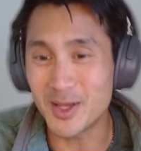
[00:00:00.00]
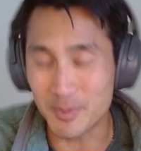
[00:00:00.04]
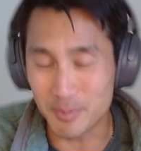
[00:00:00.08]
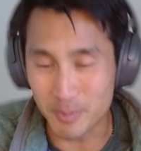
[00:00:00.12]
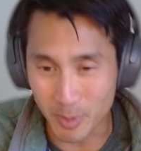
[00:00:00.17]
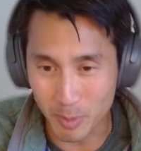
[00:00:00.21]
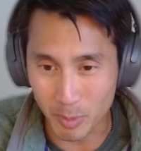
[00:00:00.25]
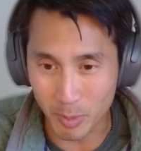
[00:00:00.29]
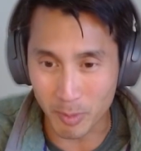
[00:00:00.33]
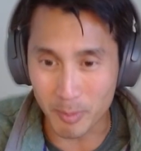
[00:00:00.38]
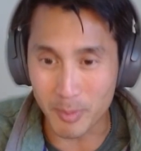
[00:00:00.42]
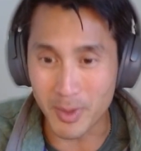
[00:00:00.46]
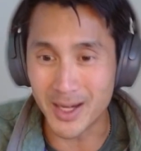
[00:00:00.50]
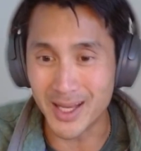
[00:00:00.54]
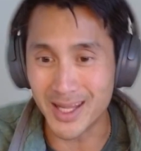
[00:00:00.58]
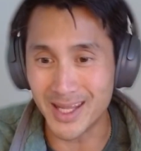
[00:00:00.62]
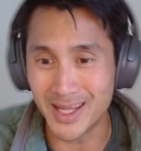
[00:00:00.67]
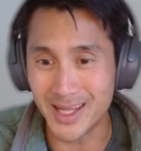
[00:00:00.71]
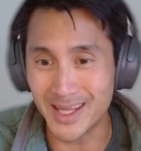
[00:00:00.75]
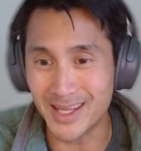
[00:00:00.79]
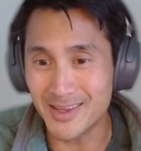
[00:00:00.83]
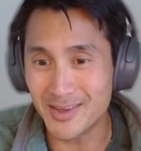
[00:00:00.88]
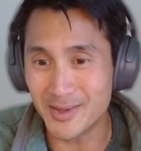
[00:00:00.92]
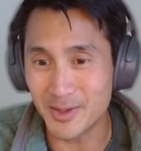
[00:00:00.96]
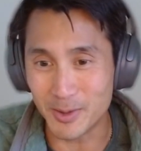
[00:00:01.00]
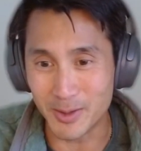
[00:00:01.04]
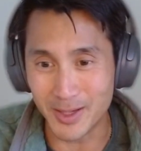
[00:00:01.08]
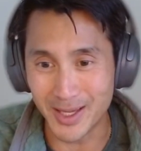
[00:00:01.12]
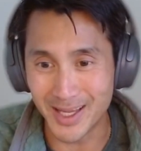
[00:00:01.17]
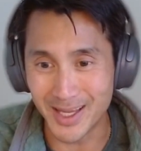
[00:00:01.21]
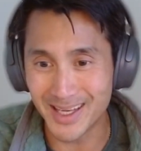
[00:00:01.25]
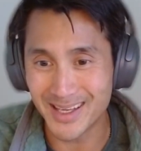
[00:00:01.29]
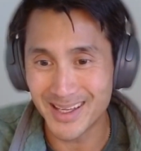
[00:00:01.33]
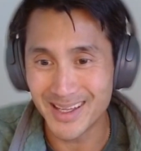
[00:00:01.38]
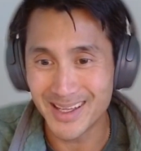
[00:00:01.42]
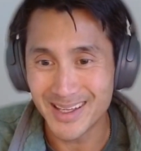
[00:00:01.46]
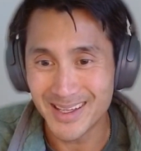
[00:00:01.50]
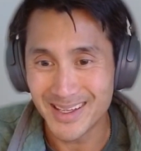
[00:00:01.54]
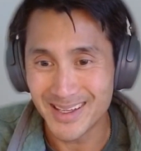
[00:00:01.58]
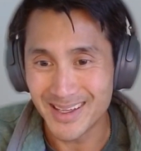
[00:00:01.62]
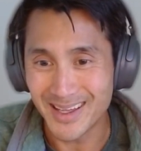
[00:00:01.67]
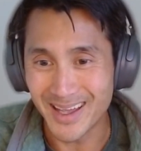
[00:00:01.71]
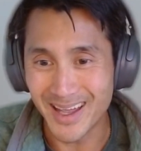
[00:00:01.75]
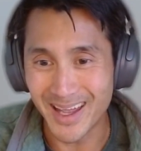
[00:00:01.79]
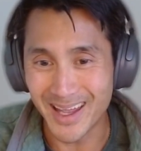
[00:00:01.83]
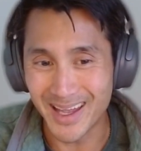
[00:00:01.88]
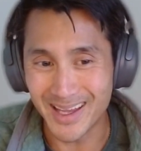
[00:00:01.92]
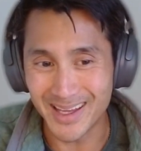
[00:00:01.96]
put more money into it
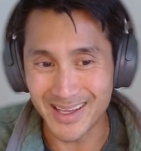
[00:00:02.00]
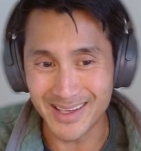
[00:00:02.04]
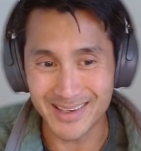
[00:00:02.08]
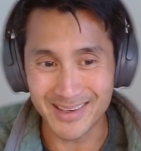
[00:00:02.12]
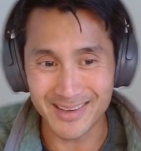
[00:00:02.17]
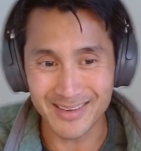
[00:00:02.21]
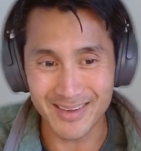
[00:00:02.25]
and